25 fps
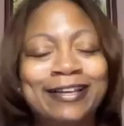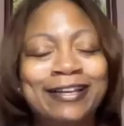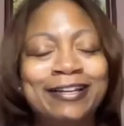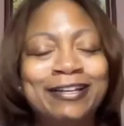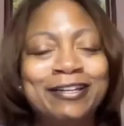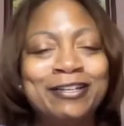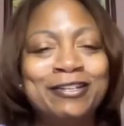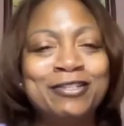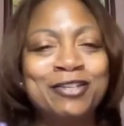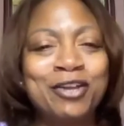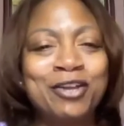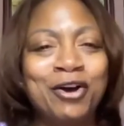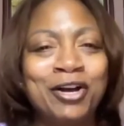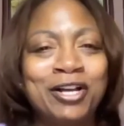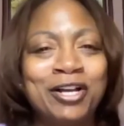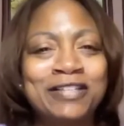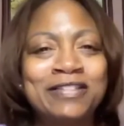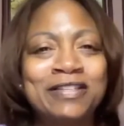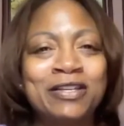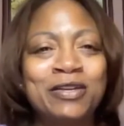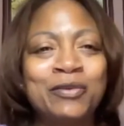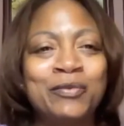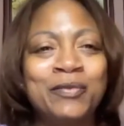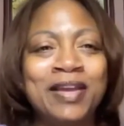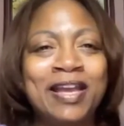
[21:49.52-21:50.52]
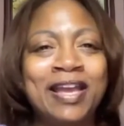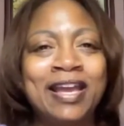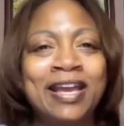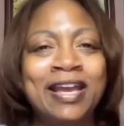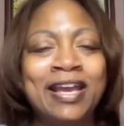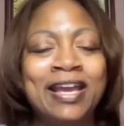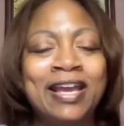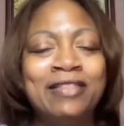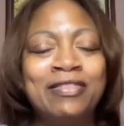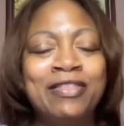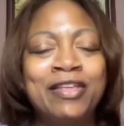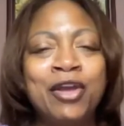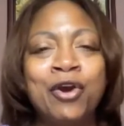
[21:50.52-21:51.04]
That is awesome.
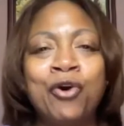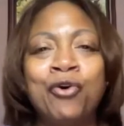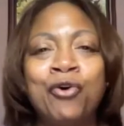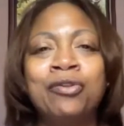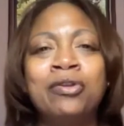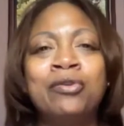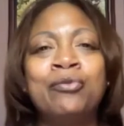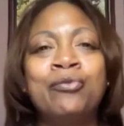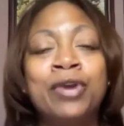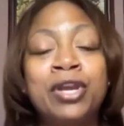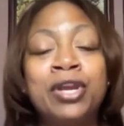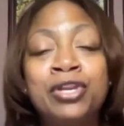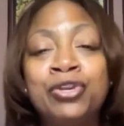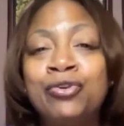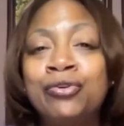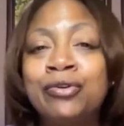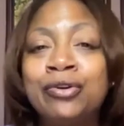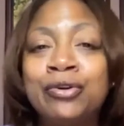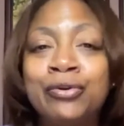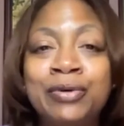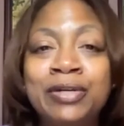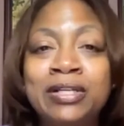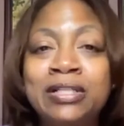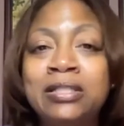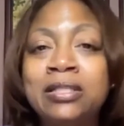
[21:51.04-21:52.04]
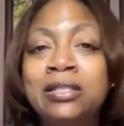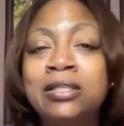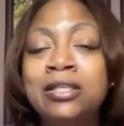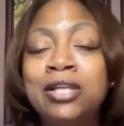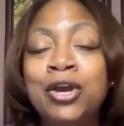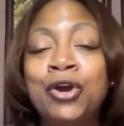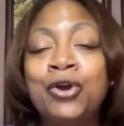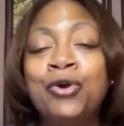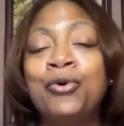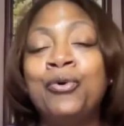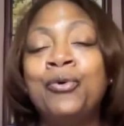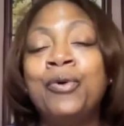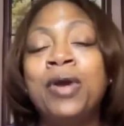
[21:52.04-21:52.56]
And the only way you're going to
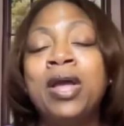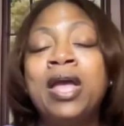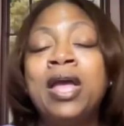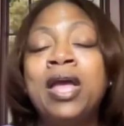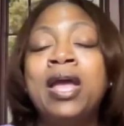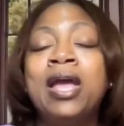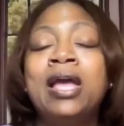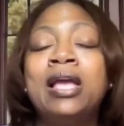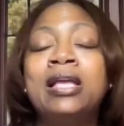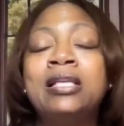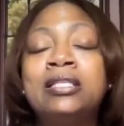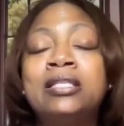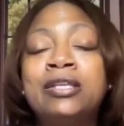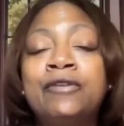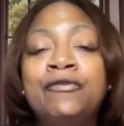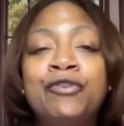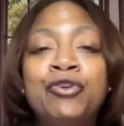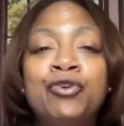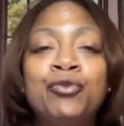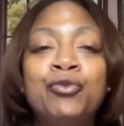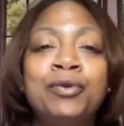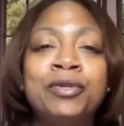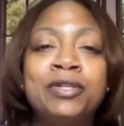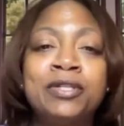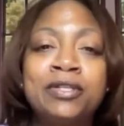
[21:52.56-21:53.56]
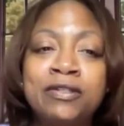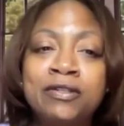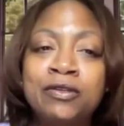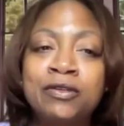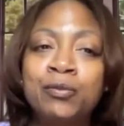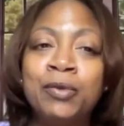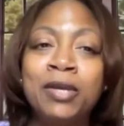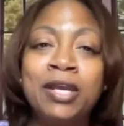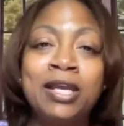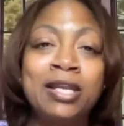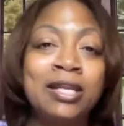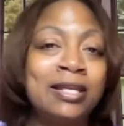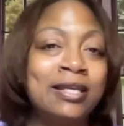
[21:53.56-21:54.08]
know is if you
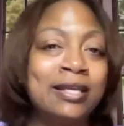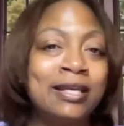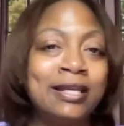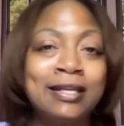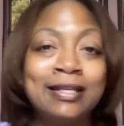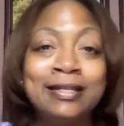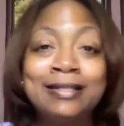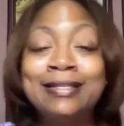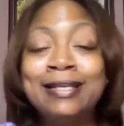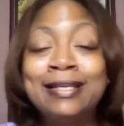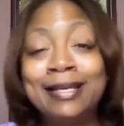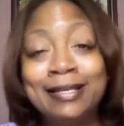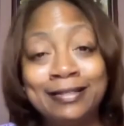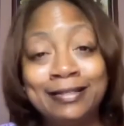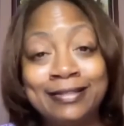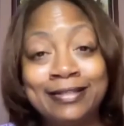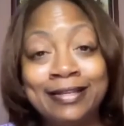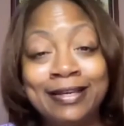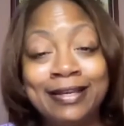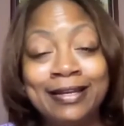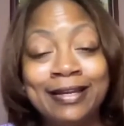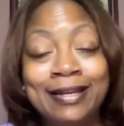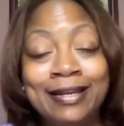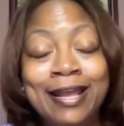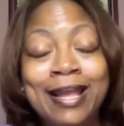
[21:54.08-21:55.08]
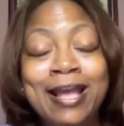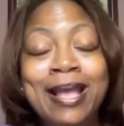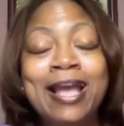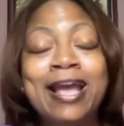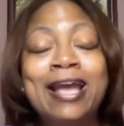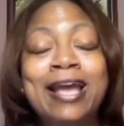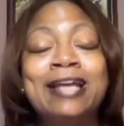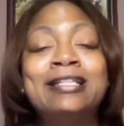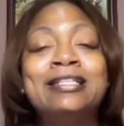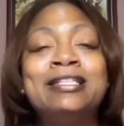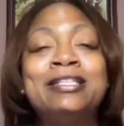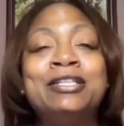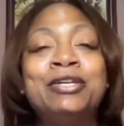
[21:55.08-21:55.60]
participate in getting tested.
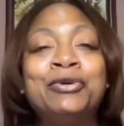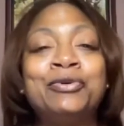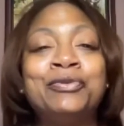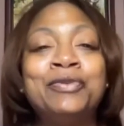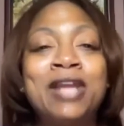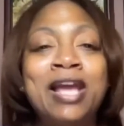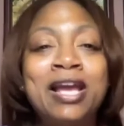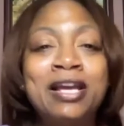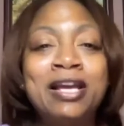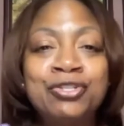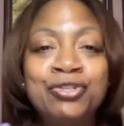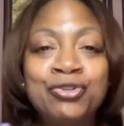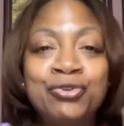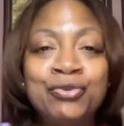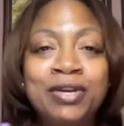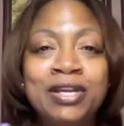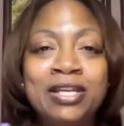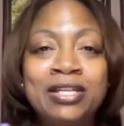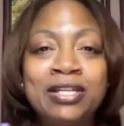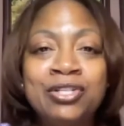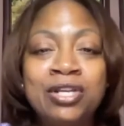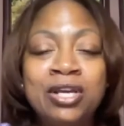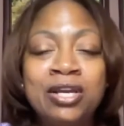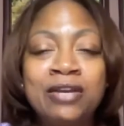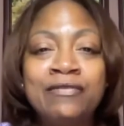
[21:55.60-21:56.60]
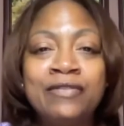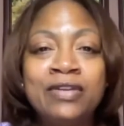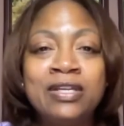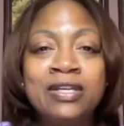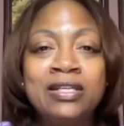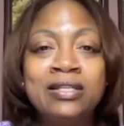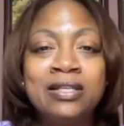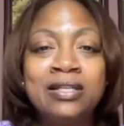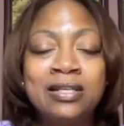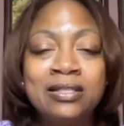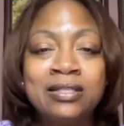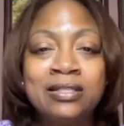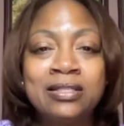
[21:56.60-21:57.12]
And so National
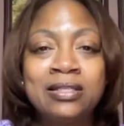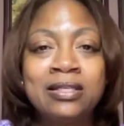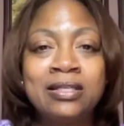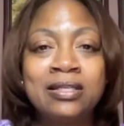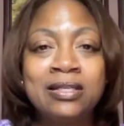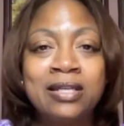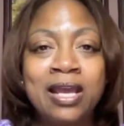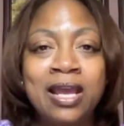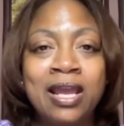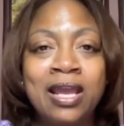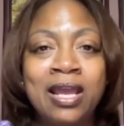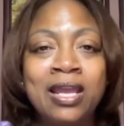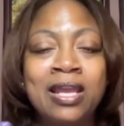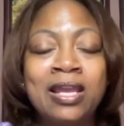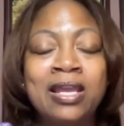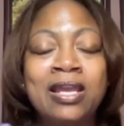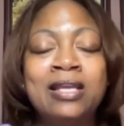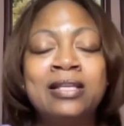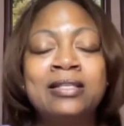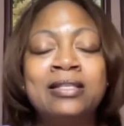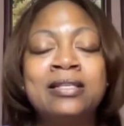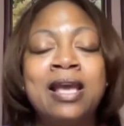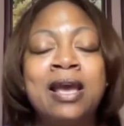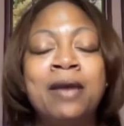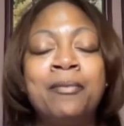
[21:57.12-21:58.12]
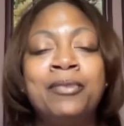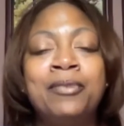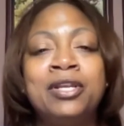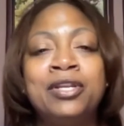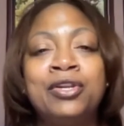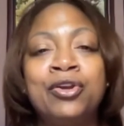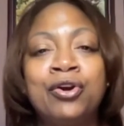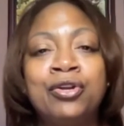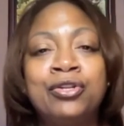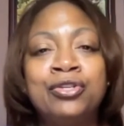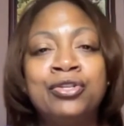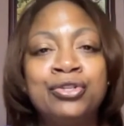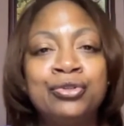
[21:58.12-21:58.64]
HIV Testing Day is
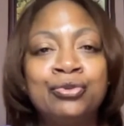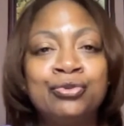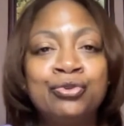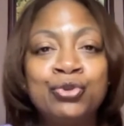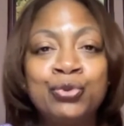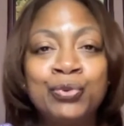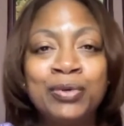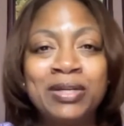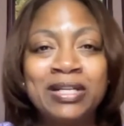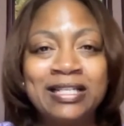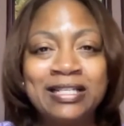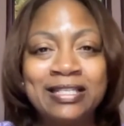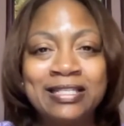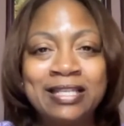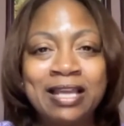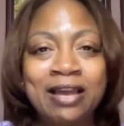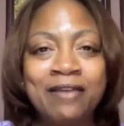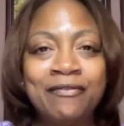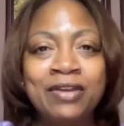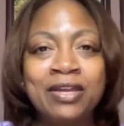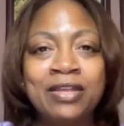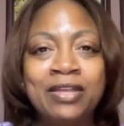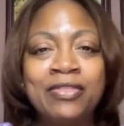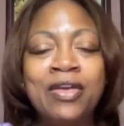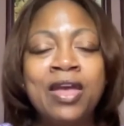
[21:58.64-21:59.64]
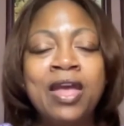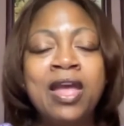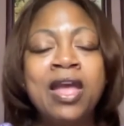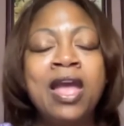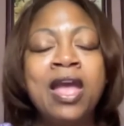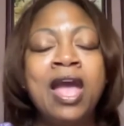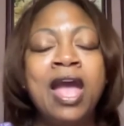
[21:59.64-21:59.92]
happening on June 27th.